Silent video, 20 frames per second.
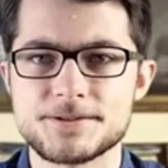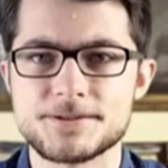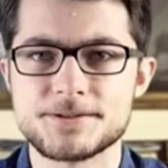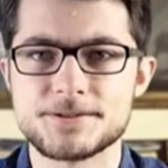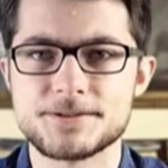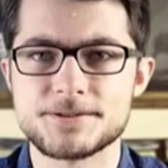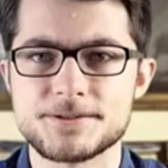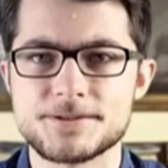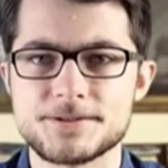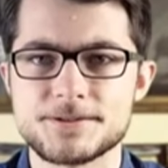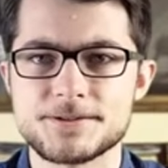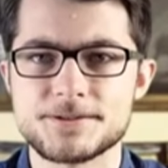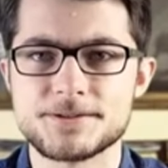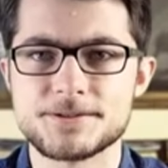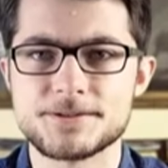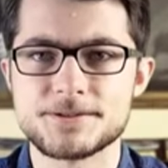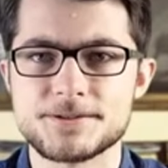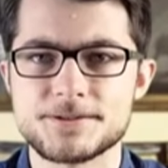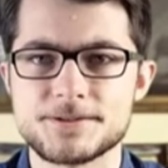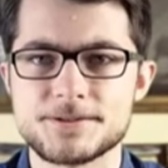
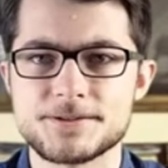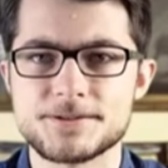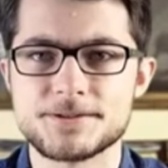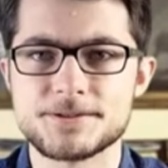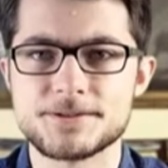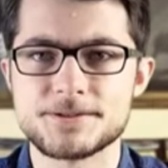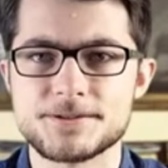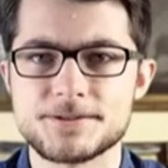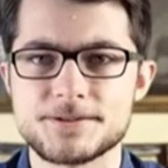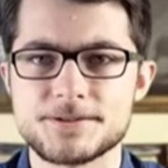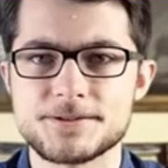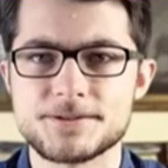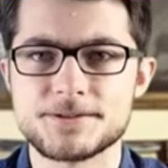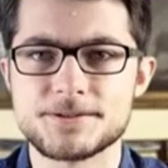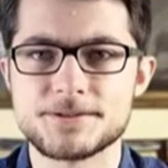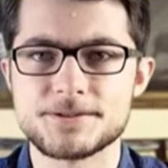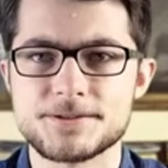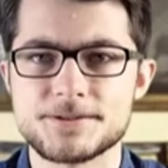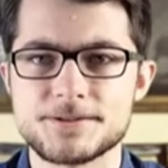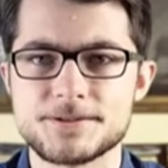
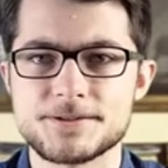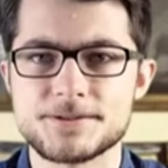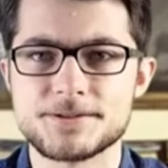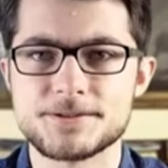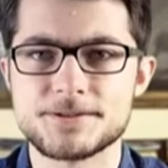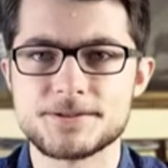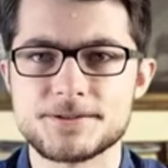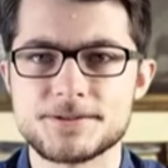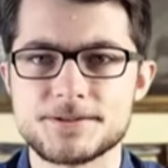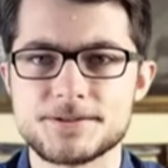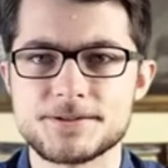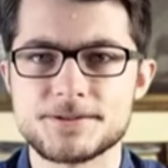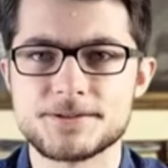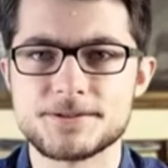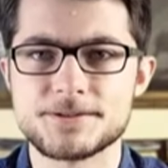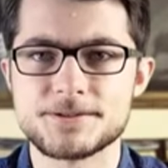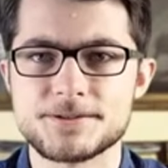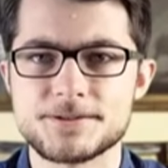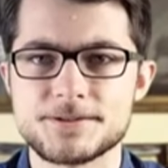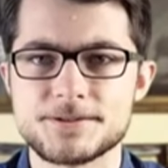
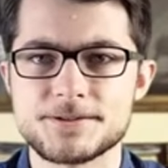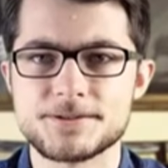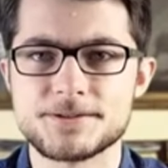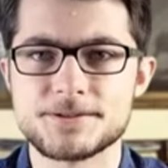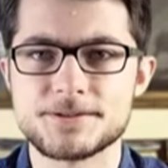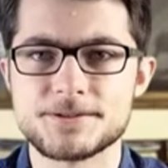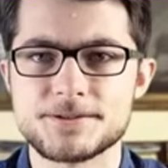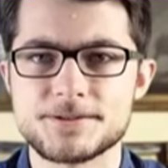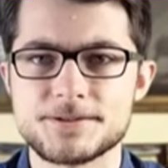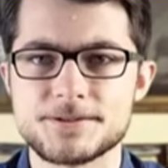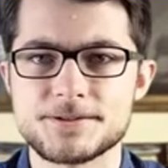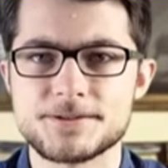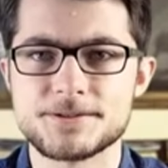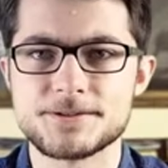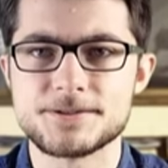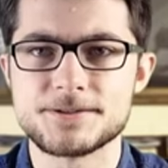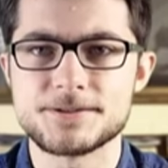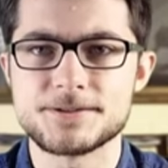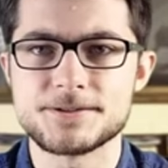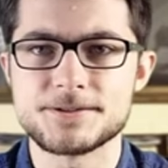
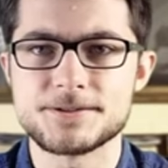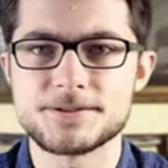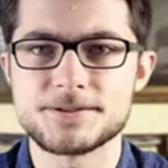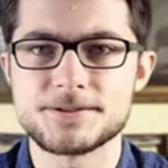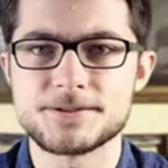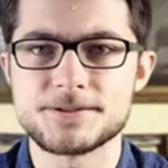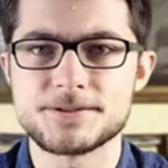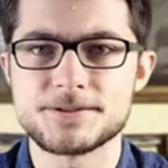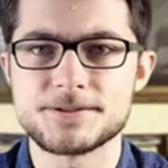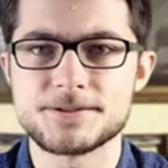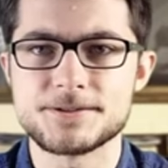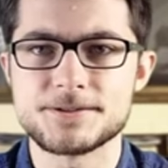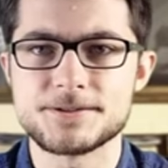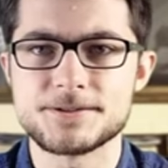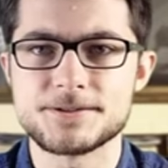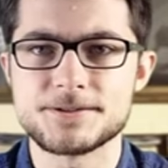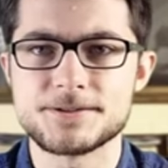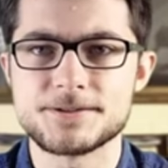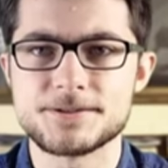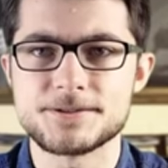
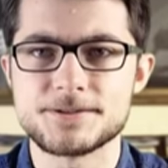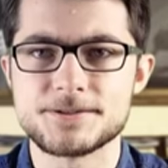[no speech]